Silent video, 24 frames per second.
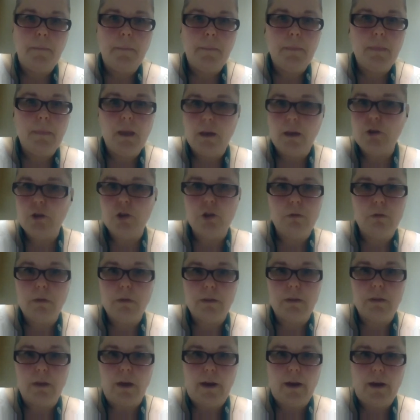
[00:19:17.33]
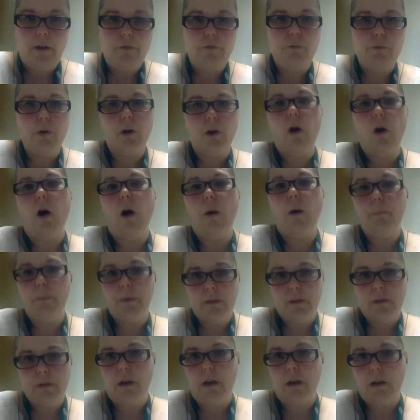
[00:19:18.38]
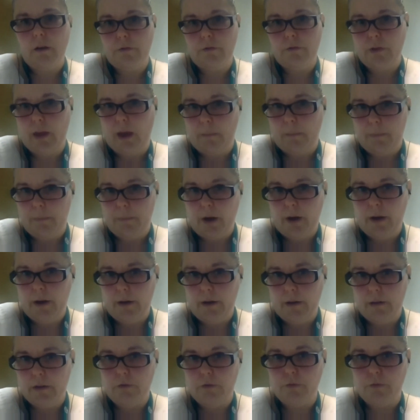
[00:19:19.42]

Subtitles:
the issue is that if we're compensating for that bias,